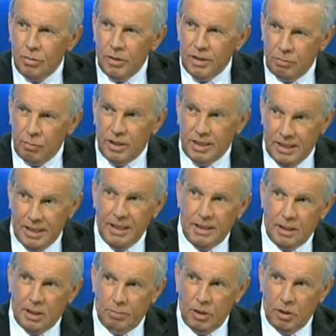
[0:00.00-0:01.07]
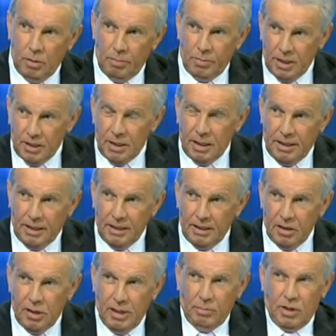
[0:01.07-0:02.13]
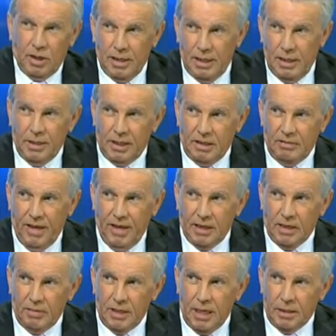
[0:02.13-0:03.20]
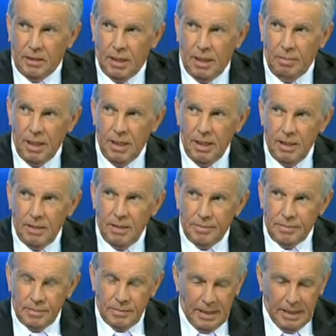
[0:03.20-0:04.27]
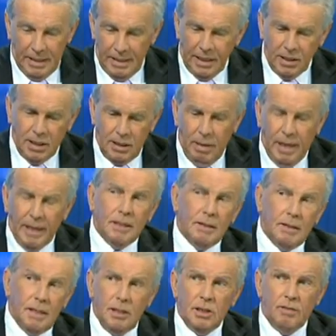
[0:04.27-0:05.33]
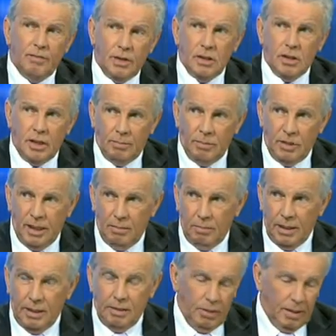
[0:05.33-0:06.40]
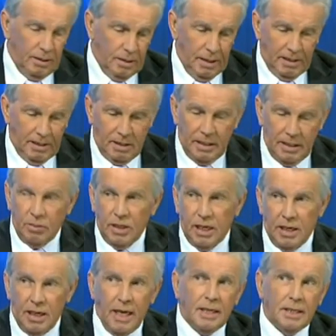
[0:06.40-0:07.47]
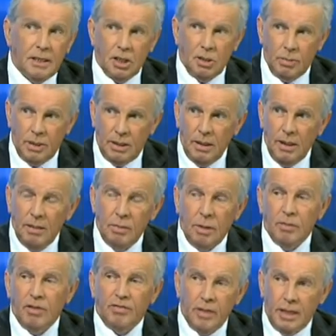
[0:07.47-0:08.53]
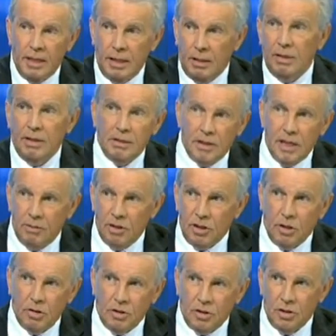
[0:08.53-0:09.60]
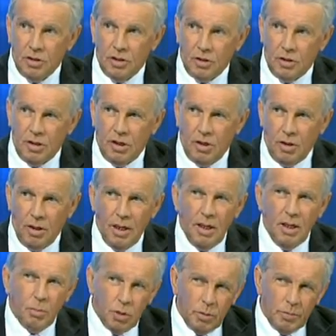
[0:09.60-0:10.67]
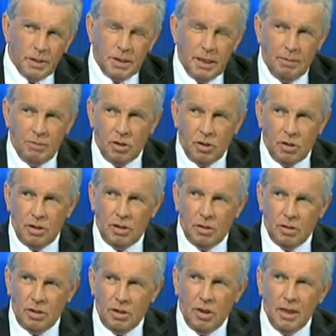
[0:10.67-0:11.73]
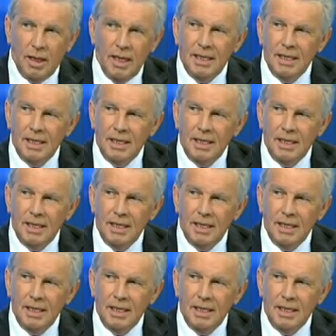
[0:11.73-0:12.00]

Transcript: know, which needed to be done, because I think the Germans got a little bit defensive at that time. And they actually made it easy for the German team by, as Liam said, a lack of discipline from the free kick where Germany's going and scored the third goal. But up to Germany scoring the third goal,